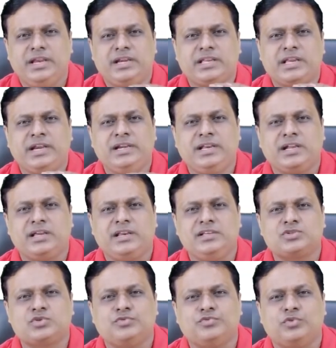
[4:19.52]
It can
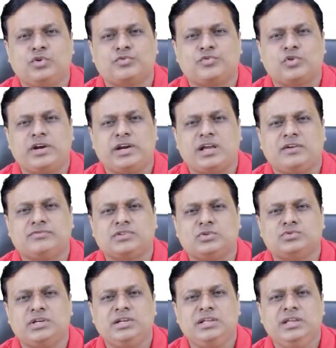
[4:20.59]
decrease to 4,
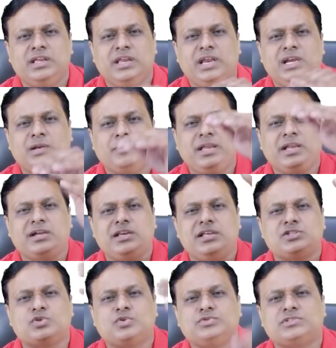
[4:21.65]
4,500. It may
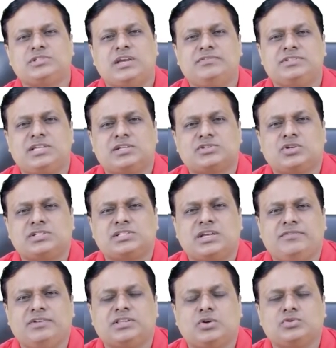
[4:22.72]
increase to 6 or
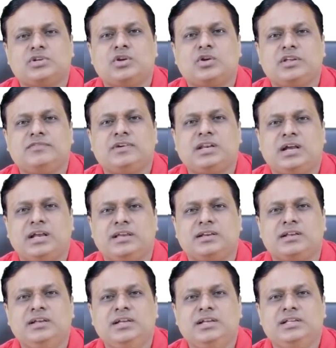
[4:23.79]
7000 or even
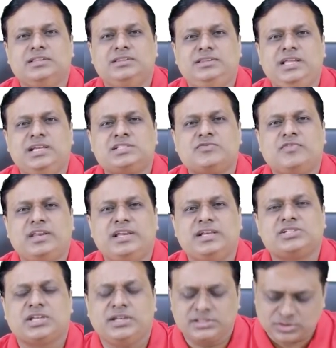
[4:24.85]
higher. This
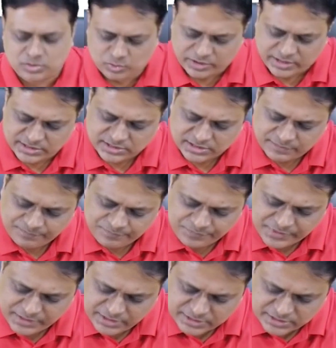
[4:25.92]
variation is known as
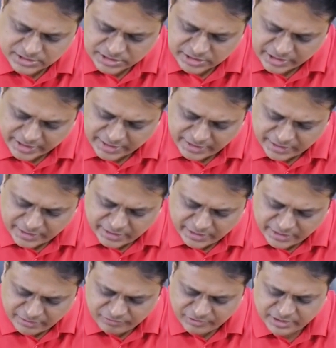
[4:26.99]

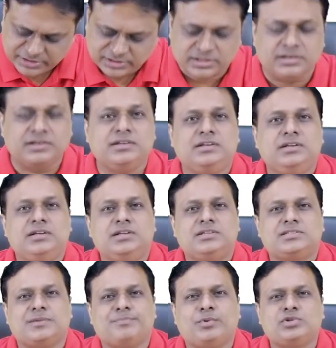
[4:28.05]
standard deviation.
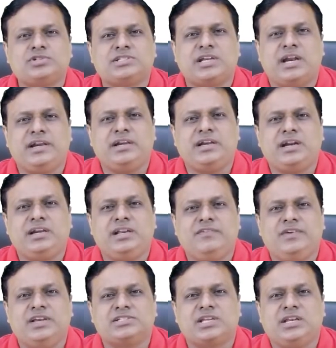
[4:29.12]
Suppose standard
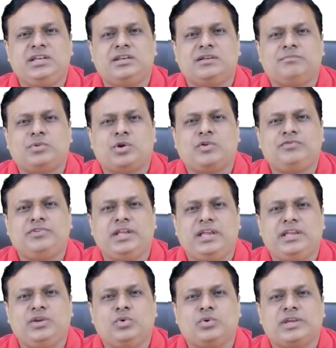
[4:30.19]
deviation in number of
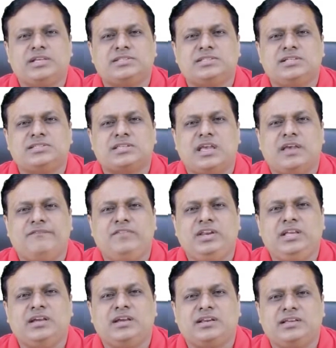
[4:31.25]
dengue cases
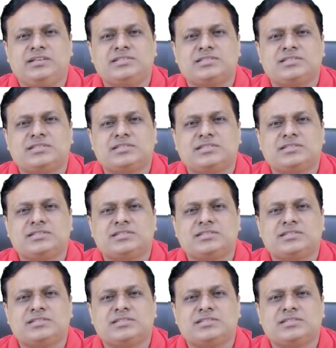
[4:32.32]
every year is